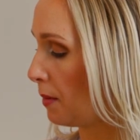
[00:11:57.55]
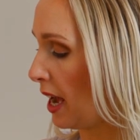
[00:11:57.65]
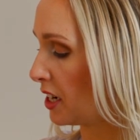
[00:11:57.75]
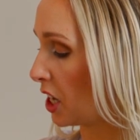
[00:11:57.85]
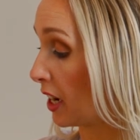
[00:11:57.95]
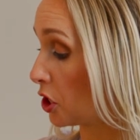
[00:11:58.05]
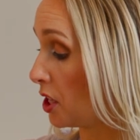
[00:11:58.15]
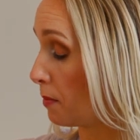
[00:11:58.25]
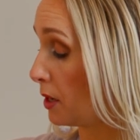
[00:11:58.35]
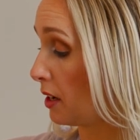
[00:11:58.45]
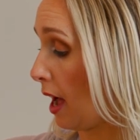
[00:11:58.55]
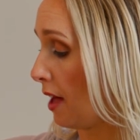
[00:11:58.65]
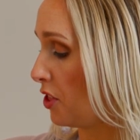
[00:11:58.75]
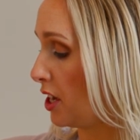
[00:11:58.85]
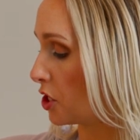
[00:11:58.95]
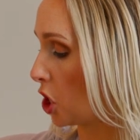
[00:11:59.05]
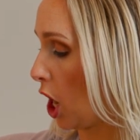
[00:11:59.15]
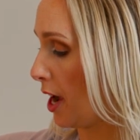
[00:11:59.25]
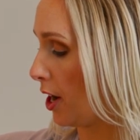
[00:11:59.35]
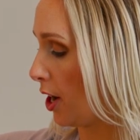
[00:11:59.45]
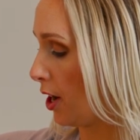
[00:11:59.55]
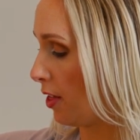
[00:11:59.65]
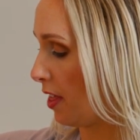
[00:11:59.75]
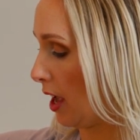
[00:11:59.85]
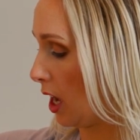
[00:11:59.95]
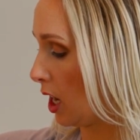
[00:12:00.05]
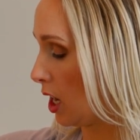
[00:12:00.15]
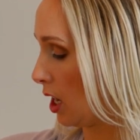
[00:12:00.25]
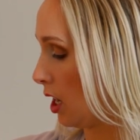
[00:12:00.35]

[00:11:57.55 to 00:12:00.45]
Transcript: I'm gonna add the entire thing